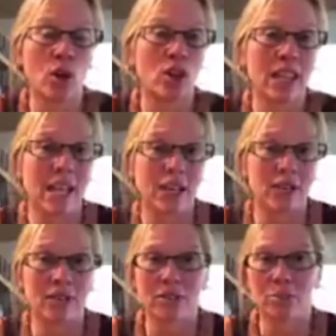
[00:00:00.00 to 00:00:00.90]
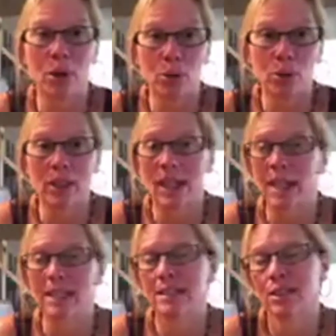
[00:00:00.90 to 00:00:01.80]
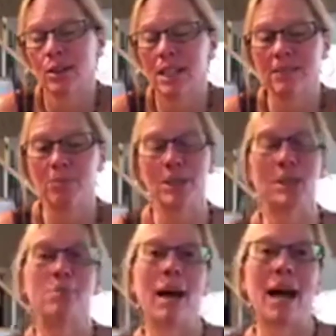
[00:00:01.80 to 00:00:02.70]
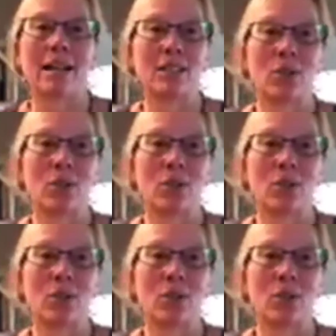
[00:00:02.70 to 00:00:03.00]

one or the other or both, and so he puts it back.